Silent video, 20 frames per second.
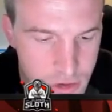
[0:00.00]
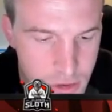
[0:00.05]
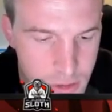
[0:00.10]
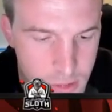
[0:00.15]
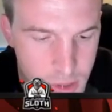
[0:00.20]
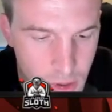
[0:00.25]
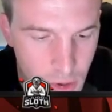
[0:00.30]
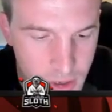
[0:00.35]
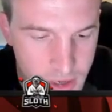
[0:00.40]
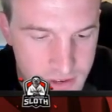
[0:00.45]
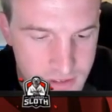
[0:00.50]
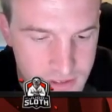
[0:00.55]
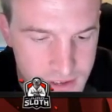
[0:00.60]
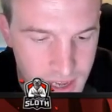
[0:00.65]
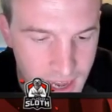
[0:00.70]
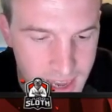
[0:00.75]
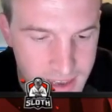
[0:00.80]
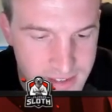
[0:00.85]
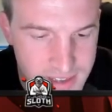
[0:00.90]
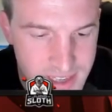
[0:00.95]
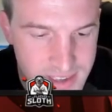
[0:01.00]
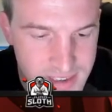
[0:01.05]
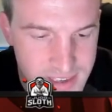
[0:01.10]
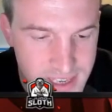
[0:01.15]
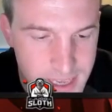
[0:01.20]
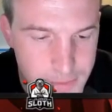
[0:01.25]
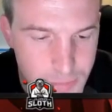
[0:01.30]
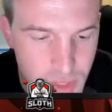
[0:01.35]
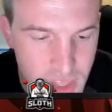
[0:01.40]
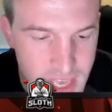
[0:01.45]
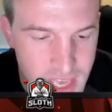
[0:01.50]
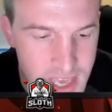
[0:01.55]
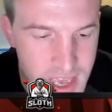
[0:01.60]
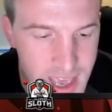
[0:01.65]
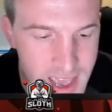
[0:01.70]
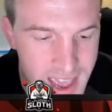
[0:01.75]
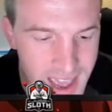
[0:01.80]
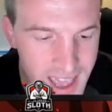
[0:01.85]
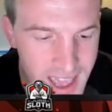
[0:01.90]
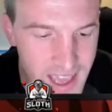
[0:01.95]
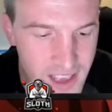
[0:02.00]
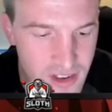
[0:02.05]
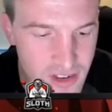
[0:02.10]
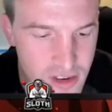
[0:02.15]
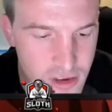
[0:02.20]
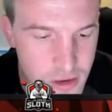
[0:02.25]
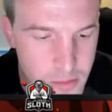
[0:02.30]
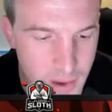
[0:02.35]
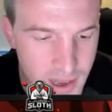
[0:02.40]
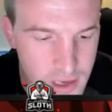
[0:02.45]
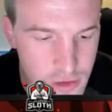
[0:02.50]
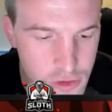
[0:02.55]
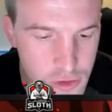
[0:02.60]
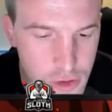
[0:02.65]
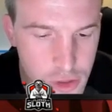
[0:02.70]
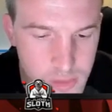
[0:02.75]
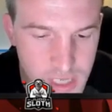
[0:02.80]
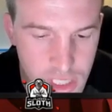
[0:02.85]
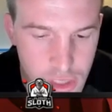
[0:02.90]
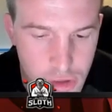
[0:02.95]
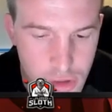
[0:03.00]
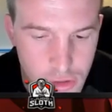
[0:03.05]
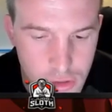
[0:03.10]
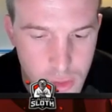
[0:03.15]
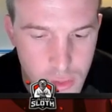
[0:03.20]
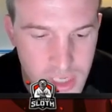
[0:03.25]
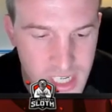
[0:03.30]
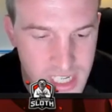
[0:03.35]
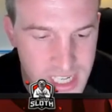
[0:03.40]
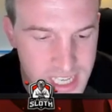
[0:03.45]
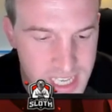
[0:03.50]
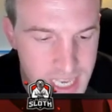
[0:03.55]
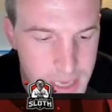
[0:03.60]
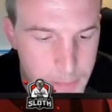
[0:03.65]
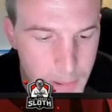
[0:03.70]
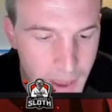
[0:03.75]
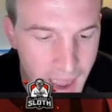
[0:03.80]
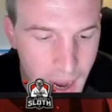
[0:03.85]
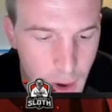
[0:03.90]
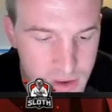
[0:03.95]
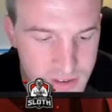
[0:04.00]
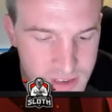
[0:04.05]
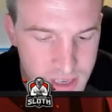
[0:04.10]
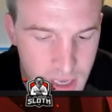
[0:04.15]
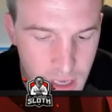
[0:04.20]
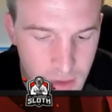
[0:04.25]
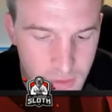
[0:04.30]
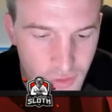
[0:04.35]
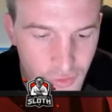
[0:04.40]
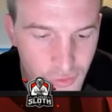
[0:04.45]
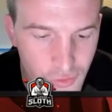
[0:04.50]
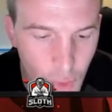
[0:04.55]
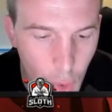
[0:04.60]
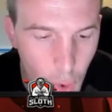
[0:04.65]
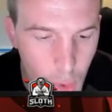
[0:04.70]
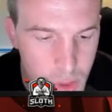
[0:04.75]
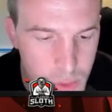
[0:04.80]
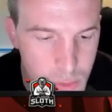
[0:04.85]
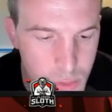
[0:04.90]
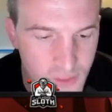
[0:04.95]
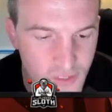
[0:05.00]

To be honest, guys, let's keep the haste spells coming through to keep ourselves forward.